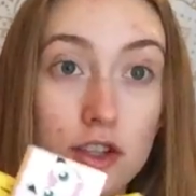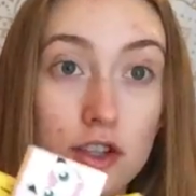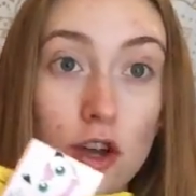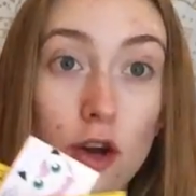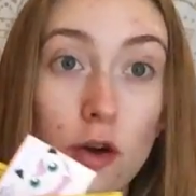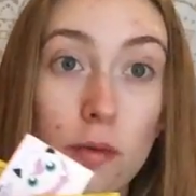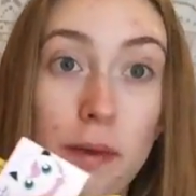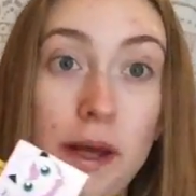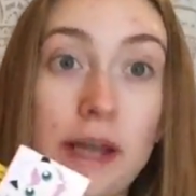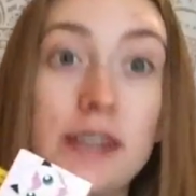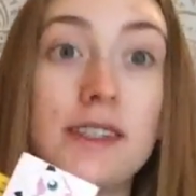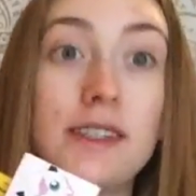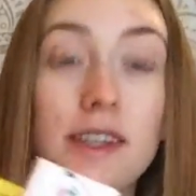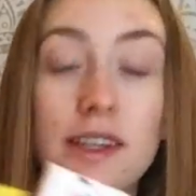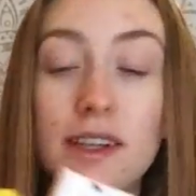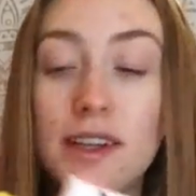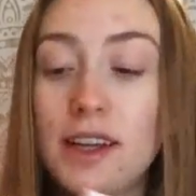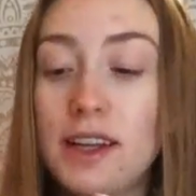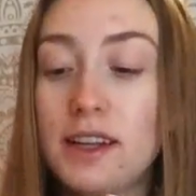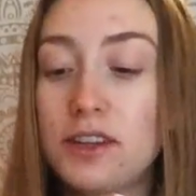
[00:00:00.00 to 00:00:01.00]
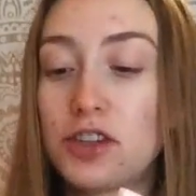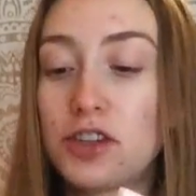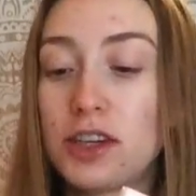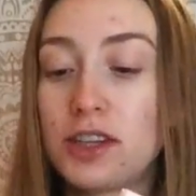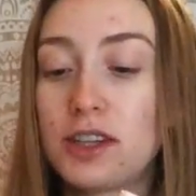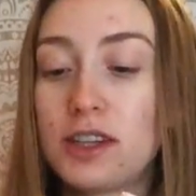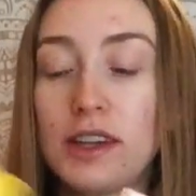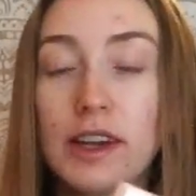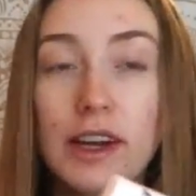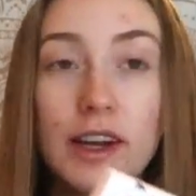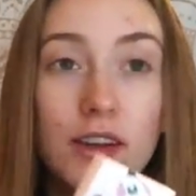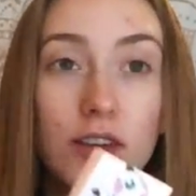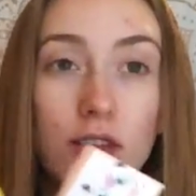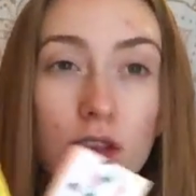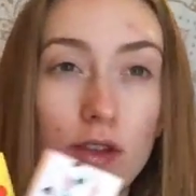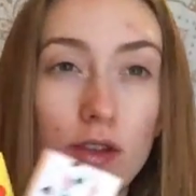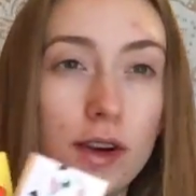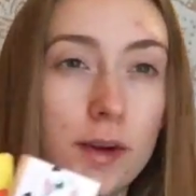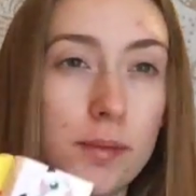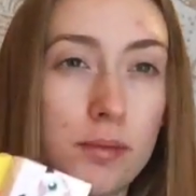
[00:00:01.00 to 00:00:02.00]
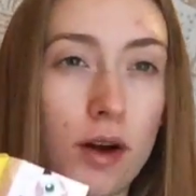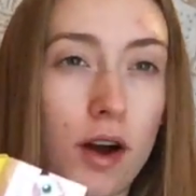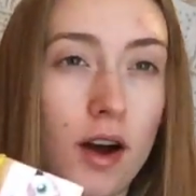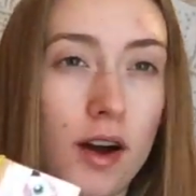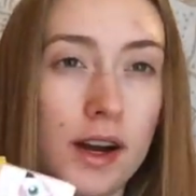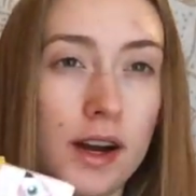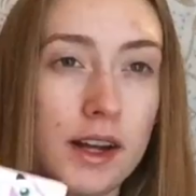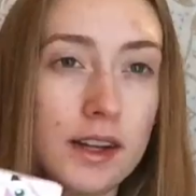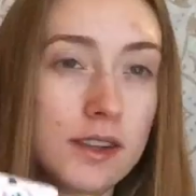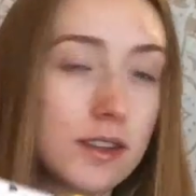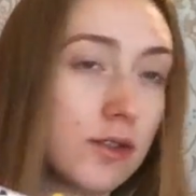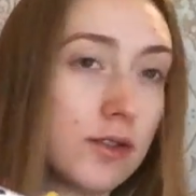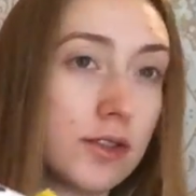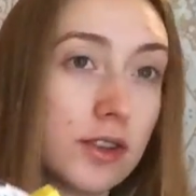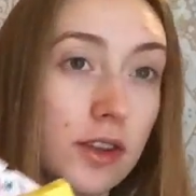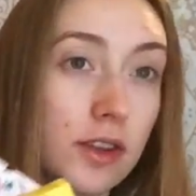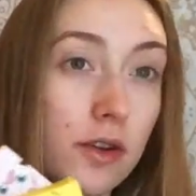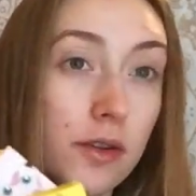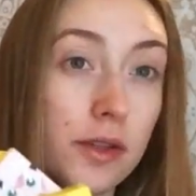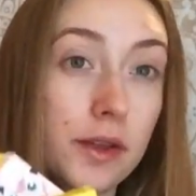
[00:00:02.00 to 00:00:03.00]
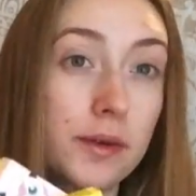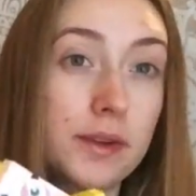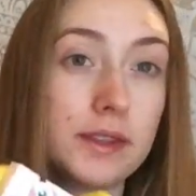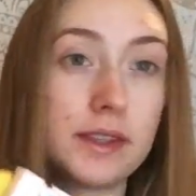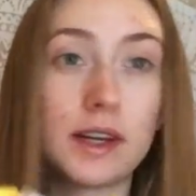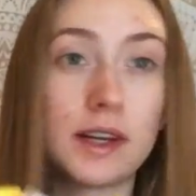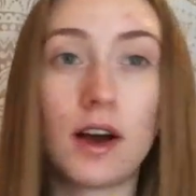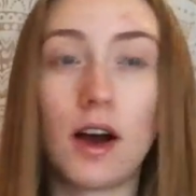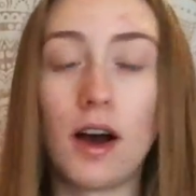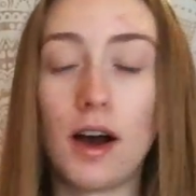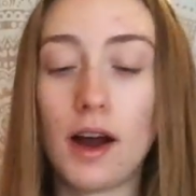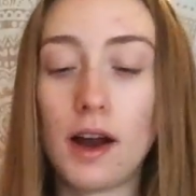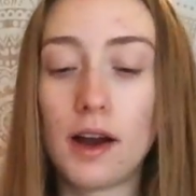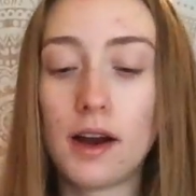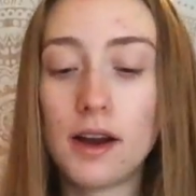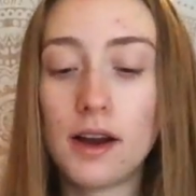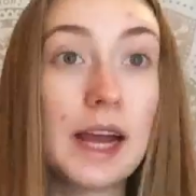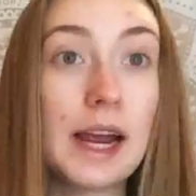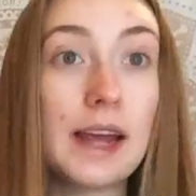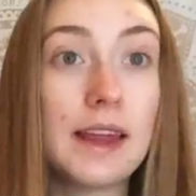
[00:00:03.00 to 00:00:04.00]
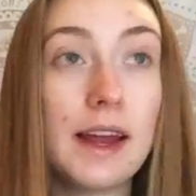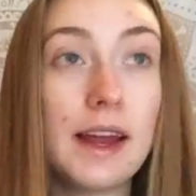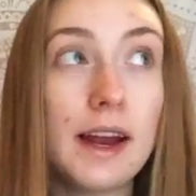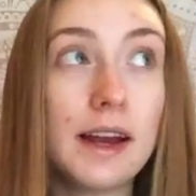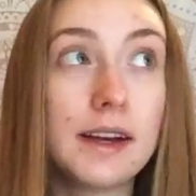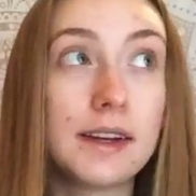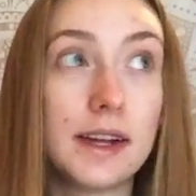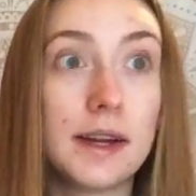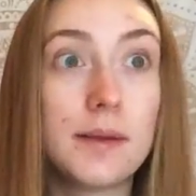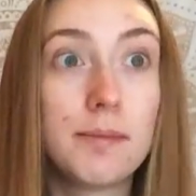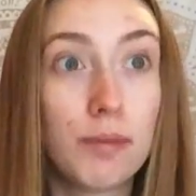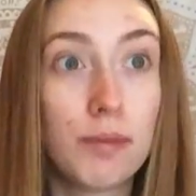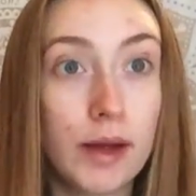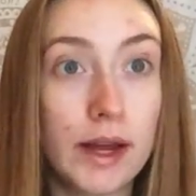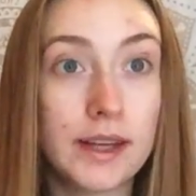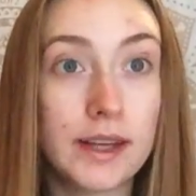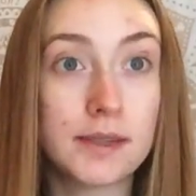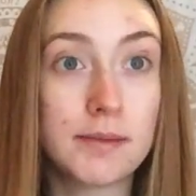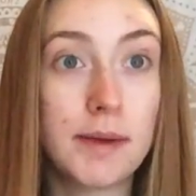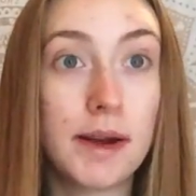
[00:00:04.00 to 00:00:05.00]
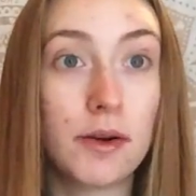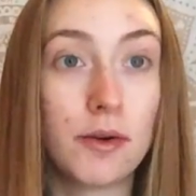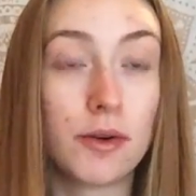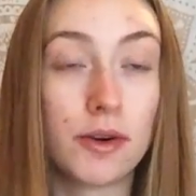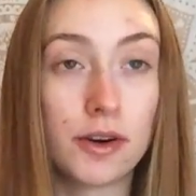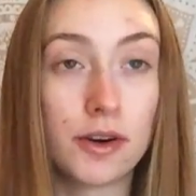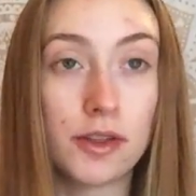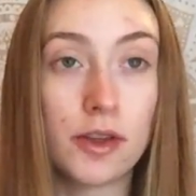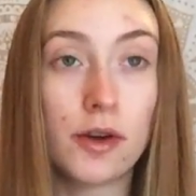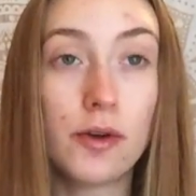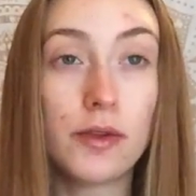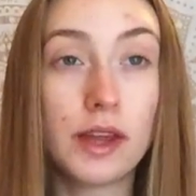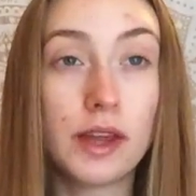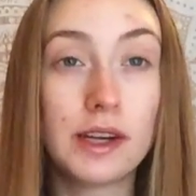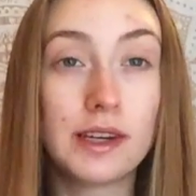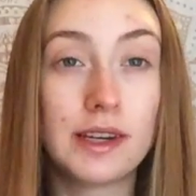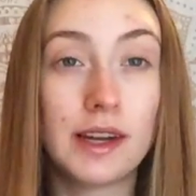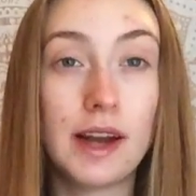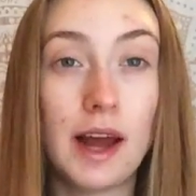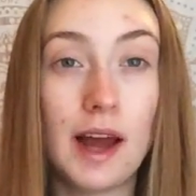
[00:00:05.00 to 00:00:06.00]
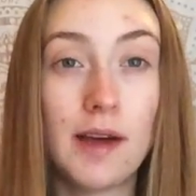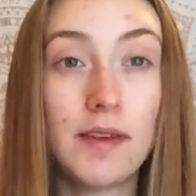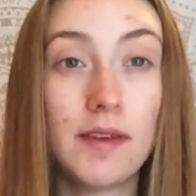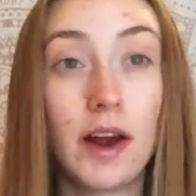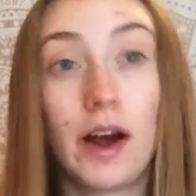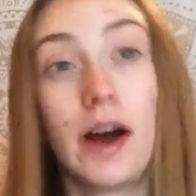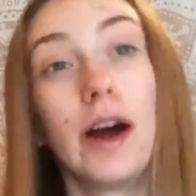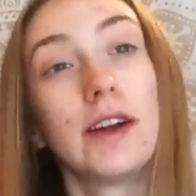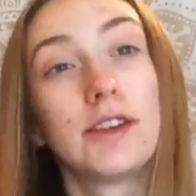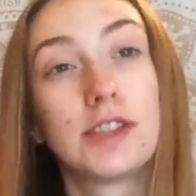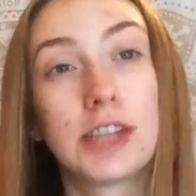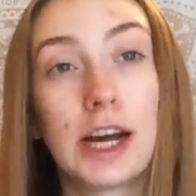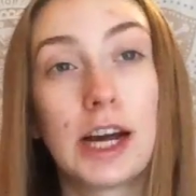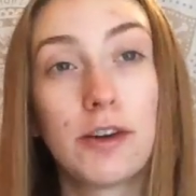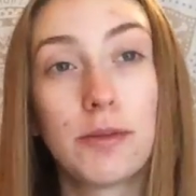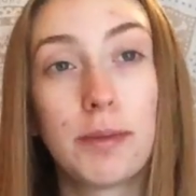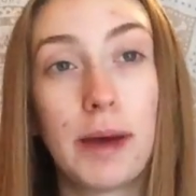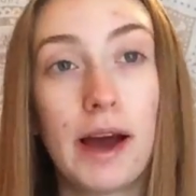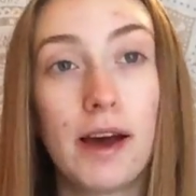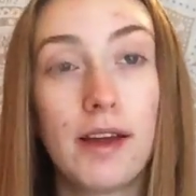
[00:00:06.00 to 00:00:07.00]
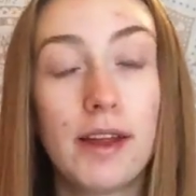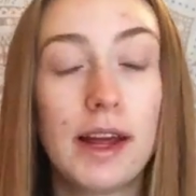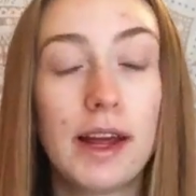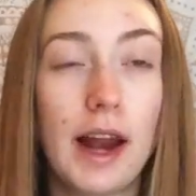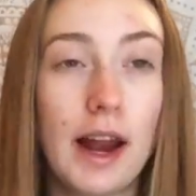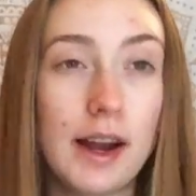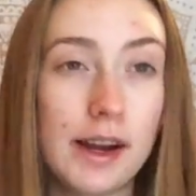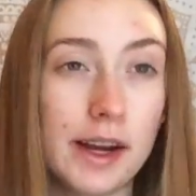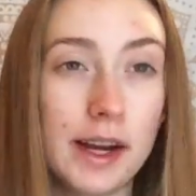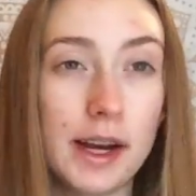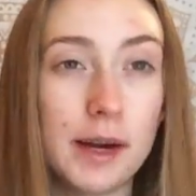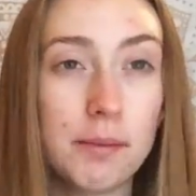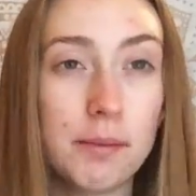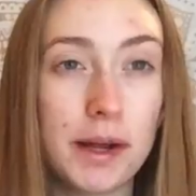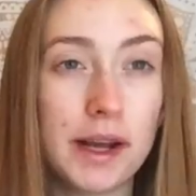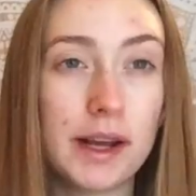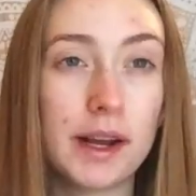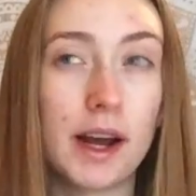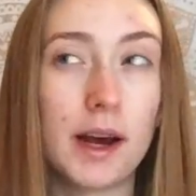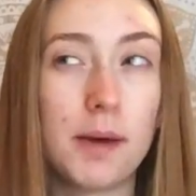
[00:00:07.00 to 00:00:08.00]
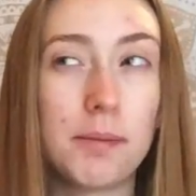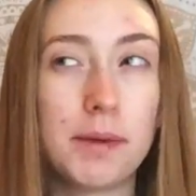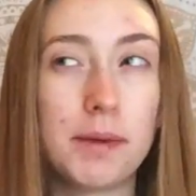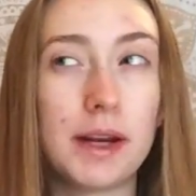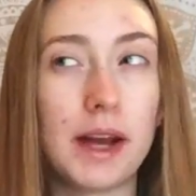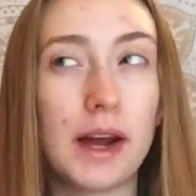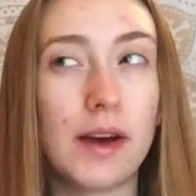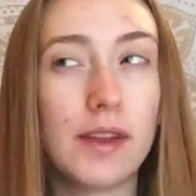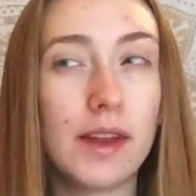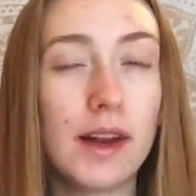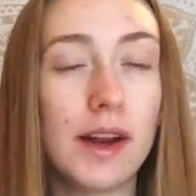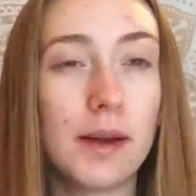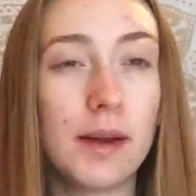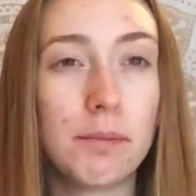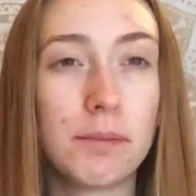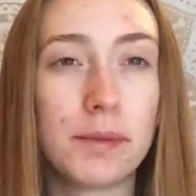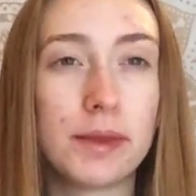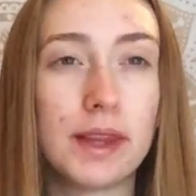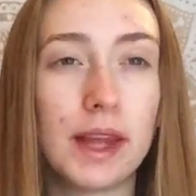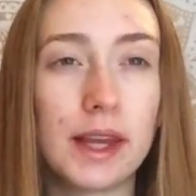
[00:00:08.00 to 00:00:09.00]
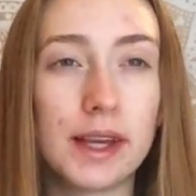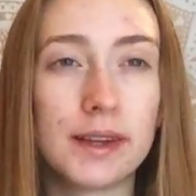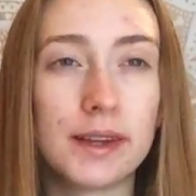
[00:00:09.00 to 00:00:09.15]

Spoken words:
So basically just these three products. Those are the only ones I got. The day that I did place my order though, they did have an eyeshadow palette and I didn't pick it up, but now that I'm